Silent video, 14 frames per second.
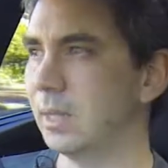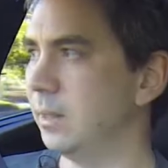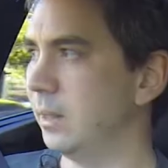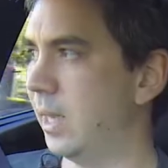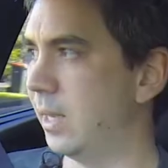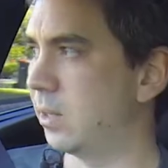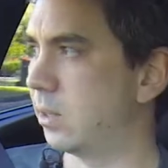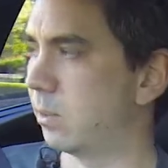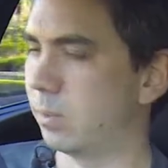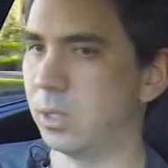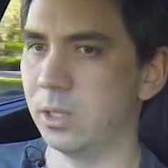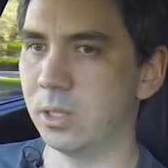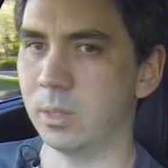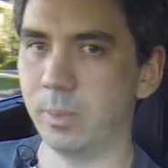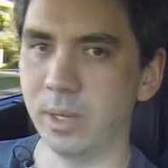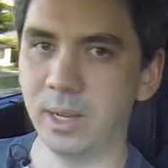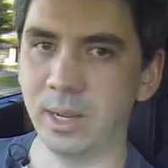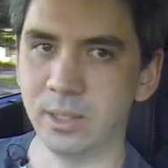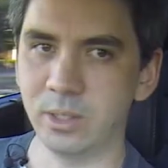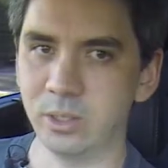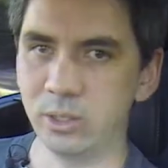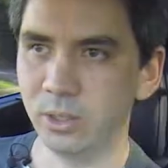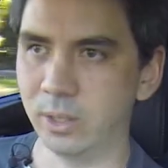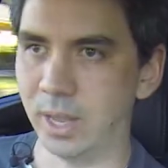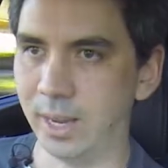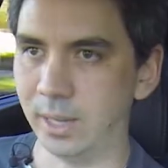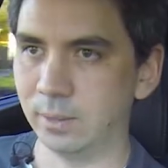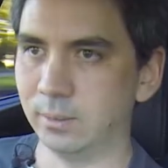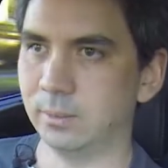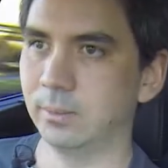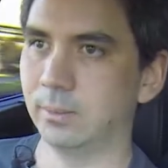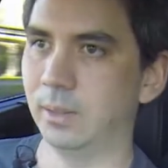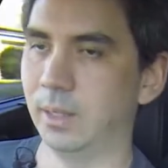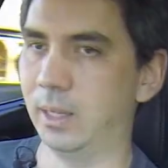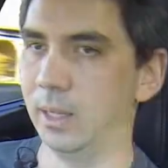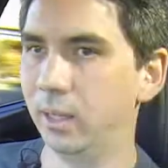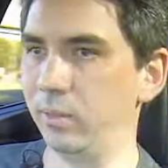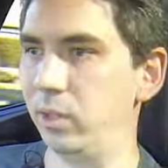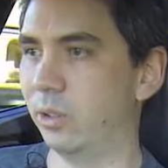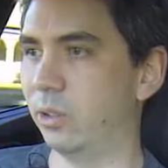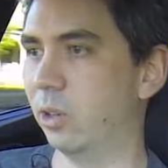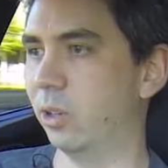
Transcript: it's just a bit hard to do that. If you